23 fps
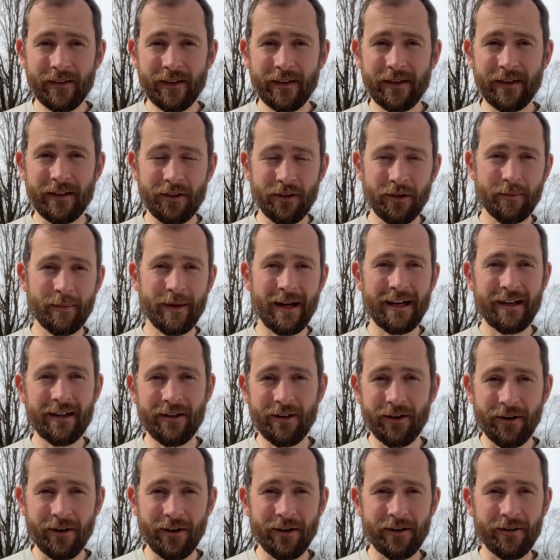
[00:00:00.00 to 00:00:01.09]
in your
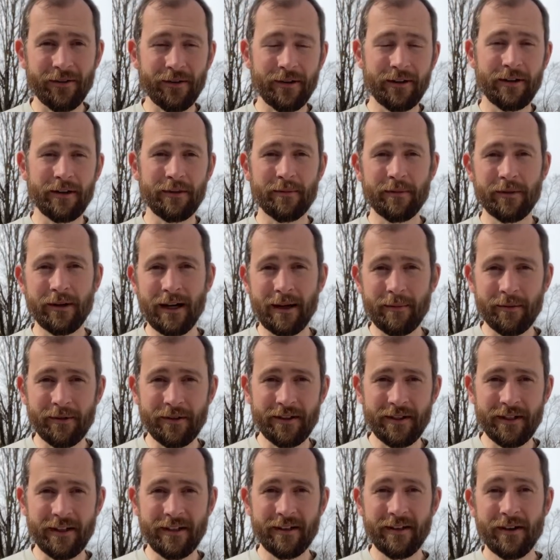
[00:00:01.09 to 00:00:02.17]
backyard or on your
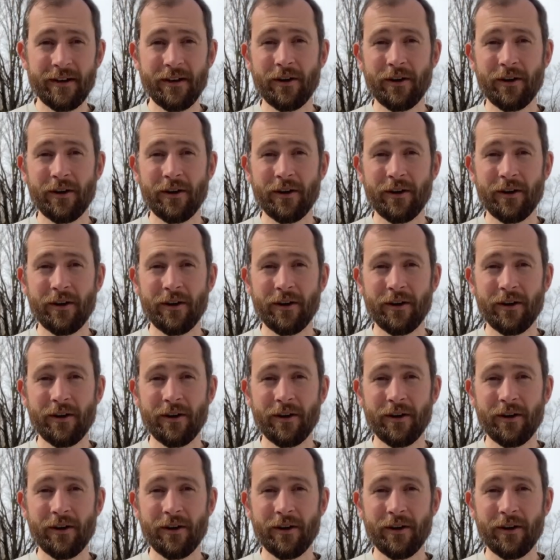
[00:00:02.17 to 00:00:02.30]
property